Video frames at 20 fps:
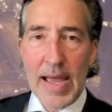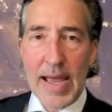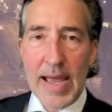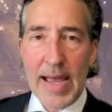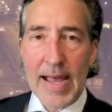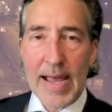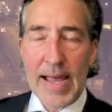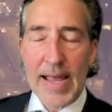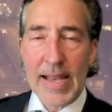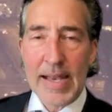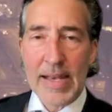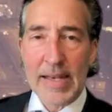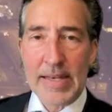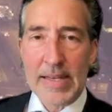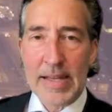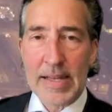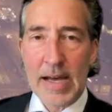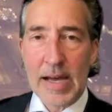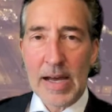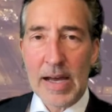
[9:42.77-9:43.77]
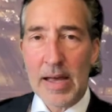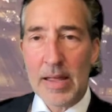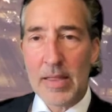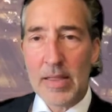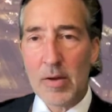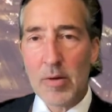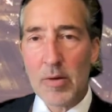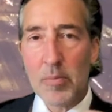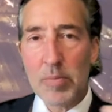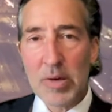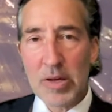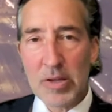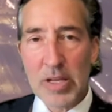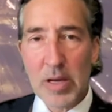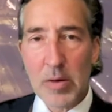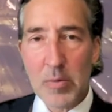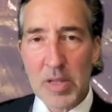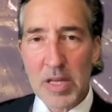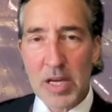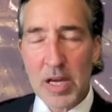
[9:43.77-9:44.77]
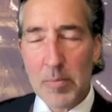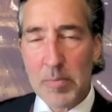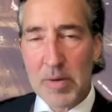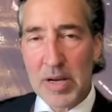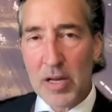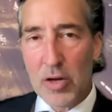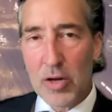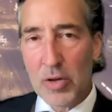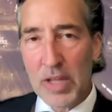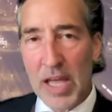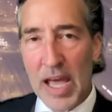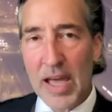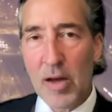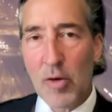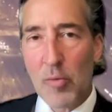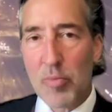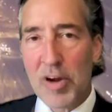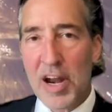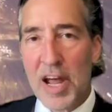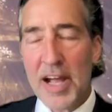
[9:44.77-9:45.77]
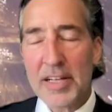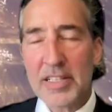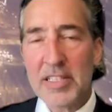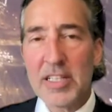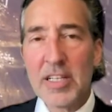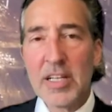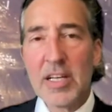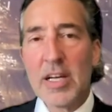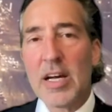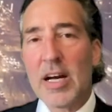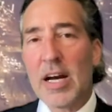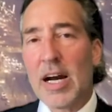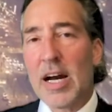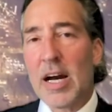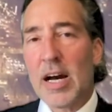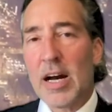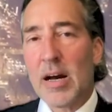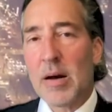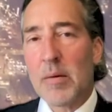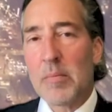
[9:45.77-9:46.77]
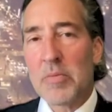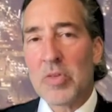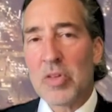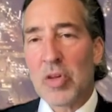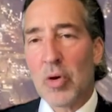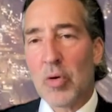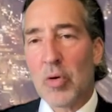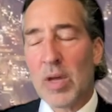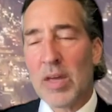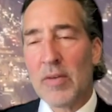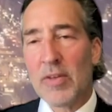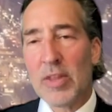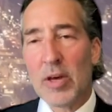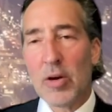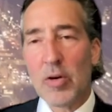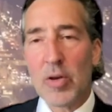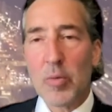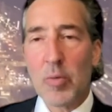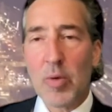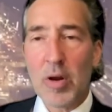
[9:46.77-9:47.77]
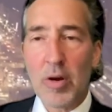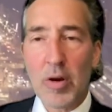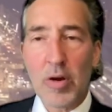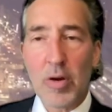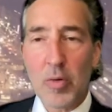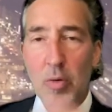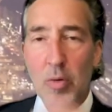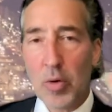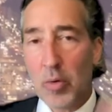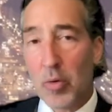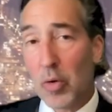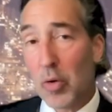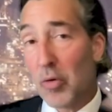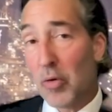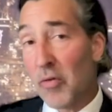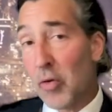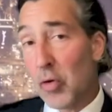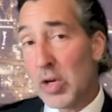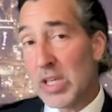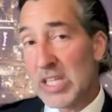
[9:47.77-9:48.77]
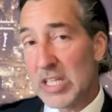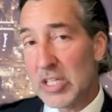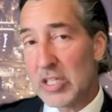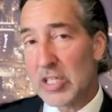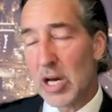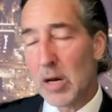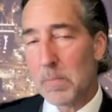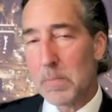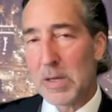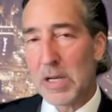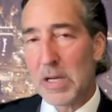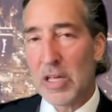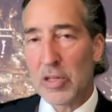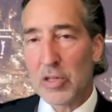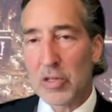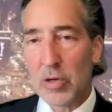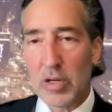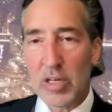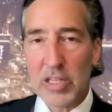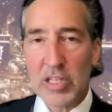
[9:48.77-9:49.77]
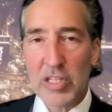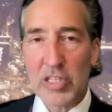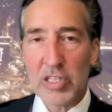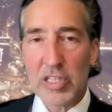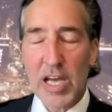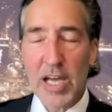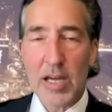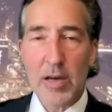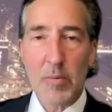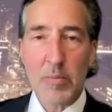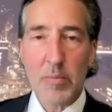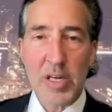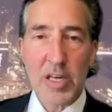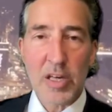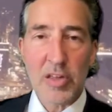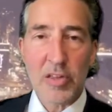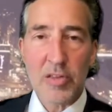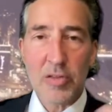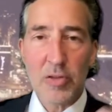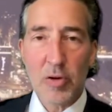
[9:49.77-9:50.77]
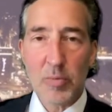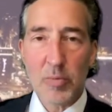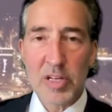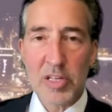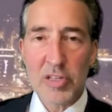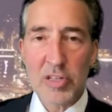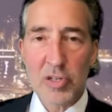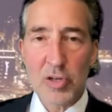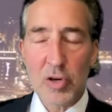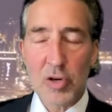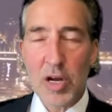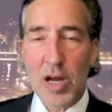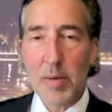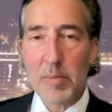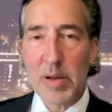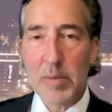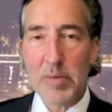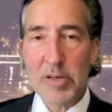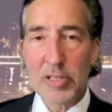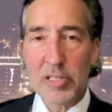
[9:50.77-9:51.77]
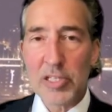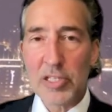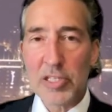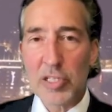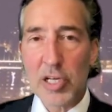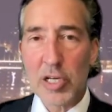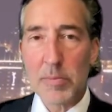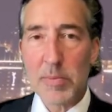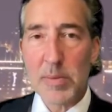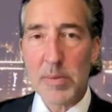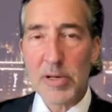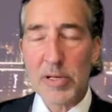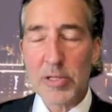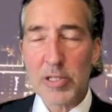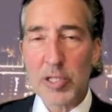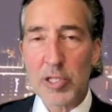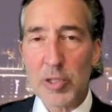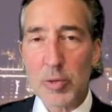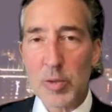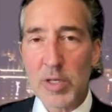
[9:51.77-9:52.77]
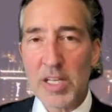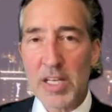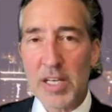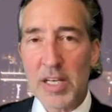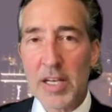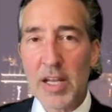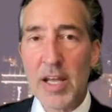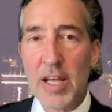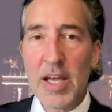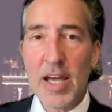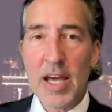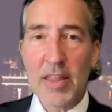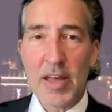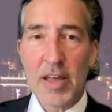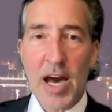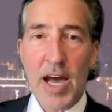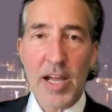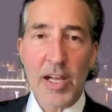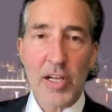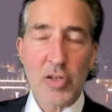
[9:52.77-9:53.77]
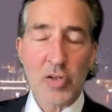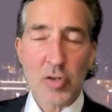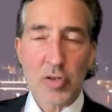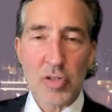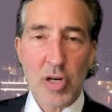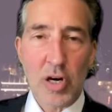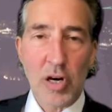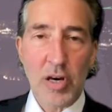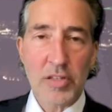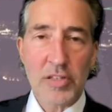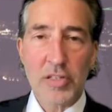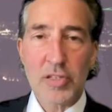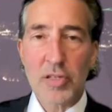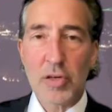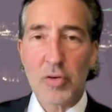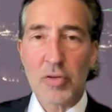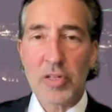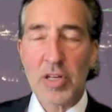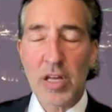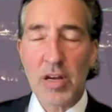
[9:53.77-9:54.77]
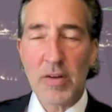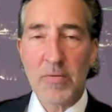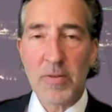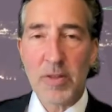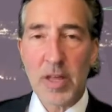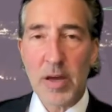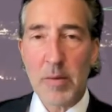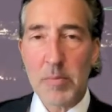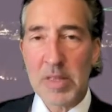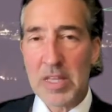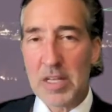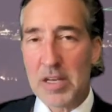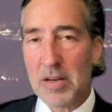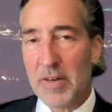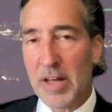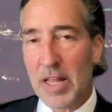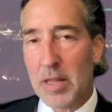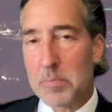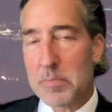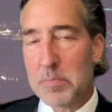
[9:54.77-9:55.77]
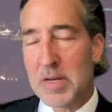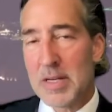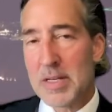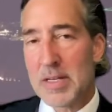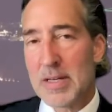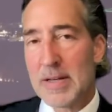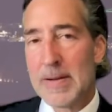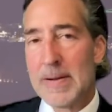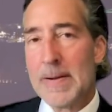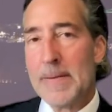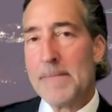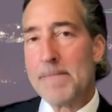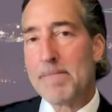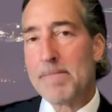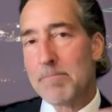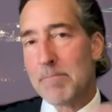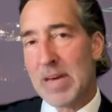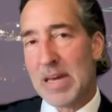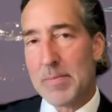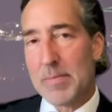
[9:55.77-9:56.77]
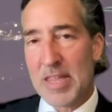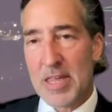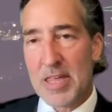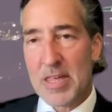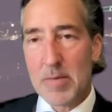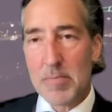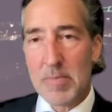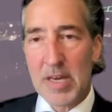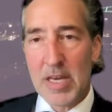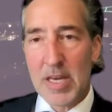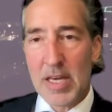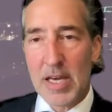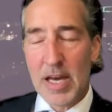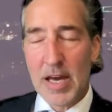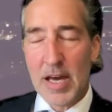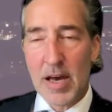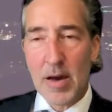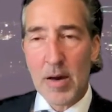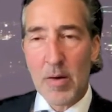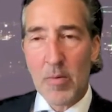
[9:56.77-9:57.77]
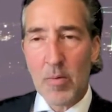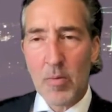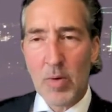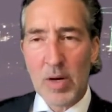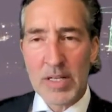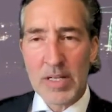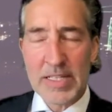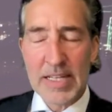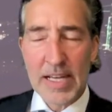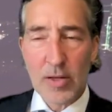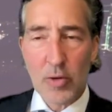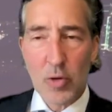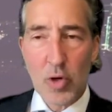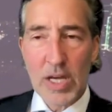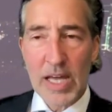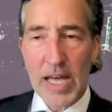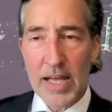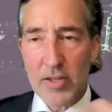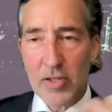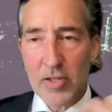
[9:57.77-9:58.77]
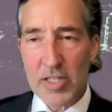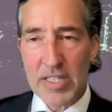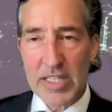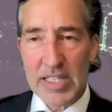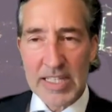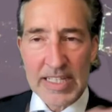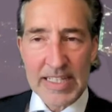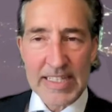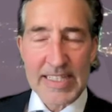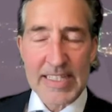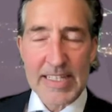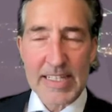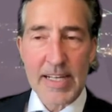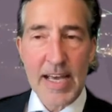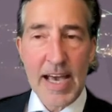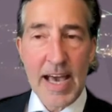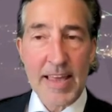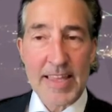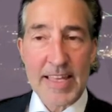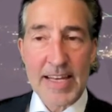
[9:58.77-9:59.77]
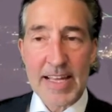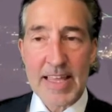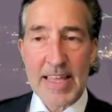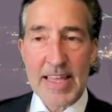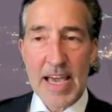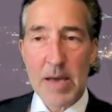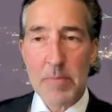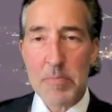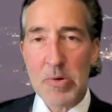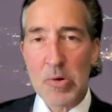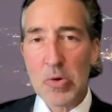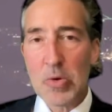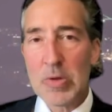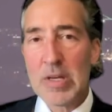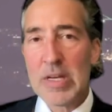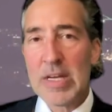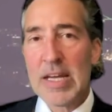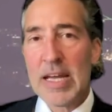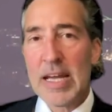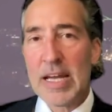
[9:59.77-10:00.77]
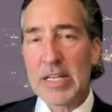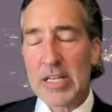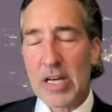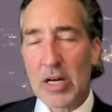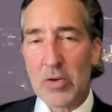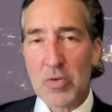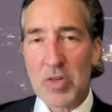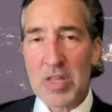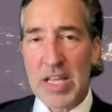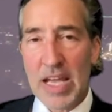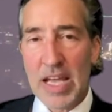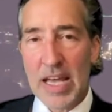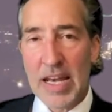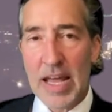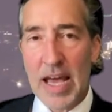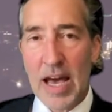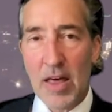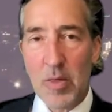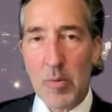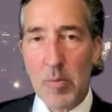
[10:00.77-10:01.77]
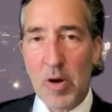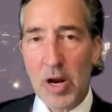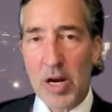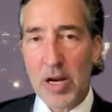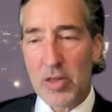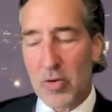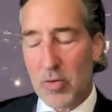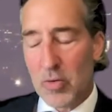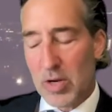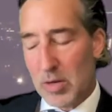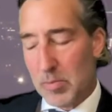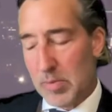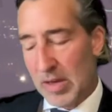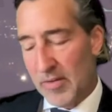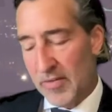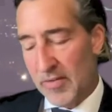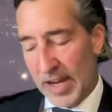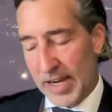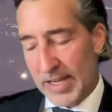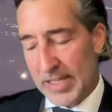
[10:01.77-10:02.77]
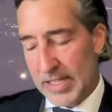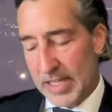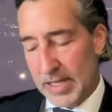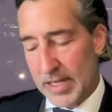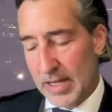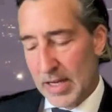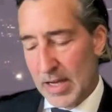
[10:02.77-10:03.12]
And they're building it with a company called Engelbrekt. So even though you want to, quote unquote, avoid these companies during this cycle because nobody's sure how many buildings are going to be built in Sweden and the high interest costs associated for them and the development, maybe this could be one to take a look at just as an example and to understand how the market's going to be affected.